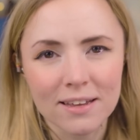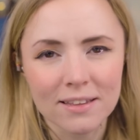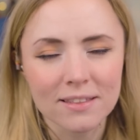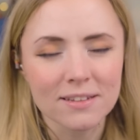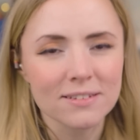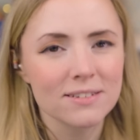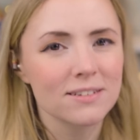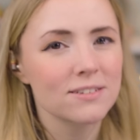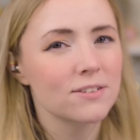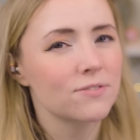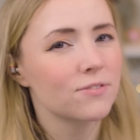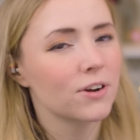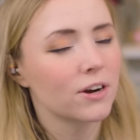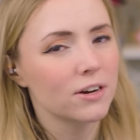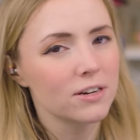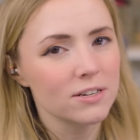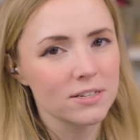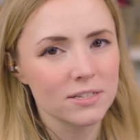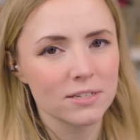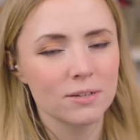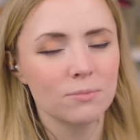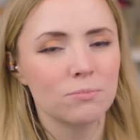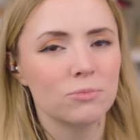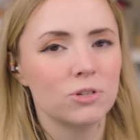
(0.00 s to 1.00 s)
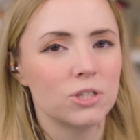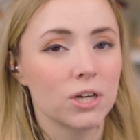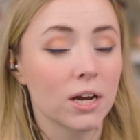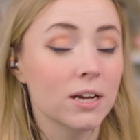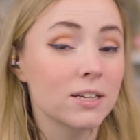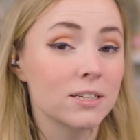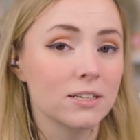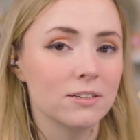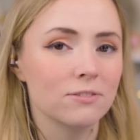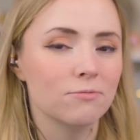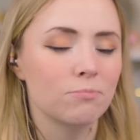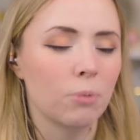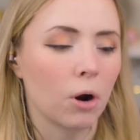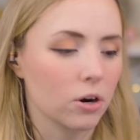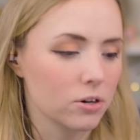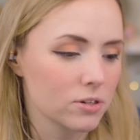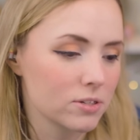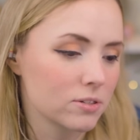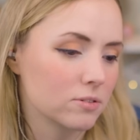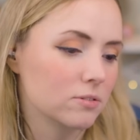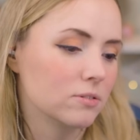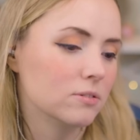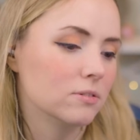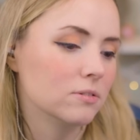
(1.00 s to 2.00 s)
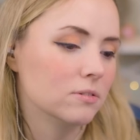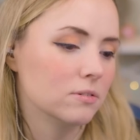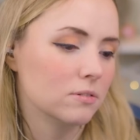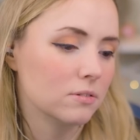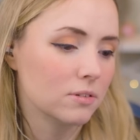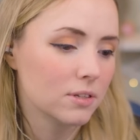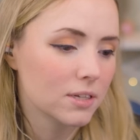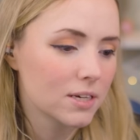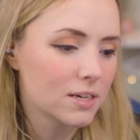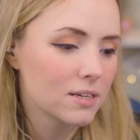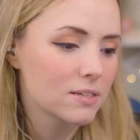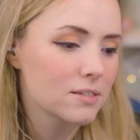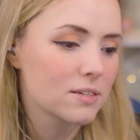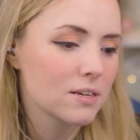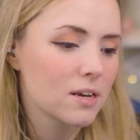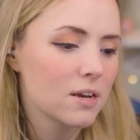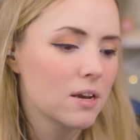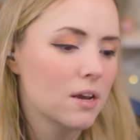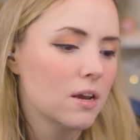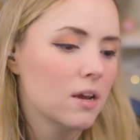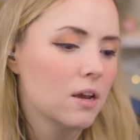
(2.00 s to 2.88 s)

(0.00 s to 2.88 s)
and this is a very subjective, personal list,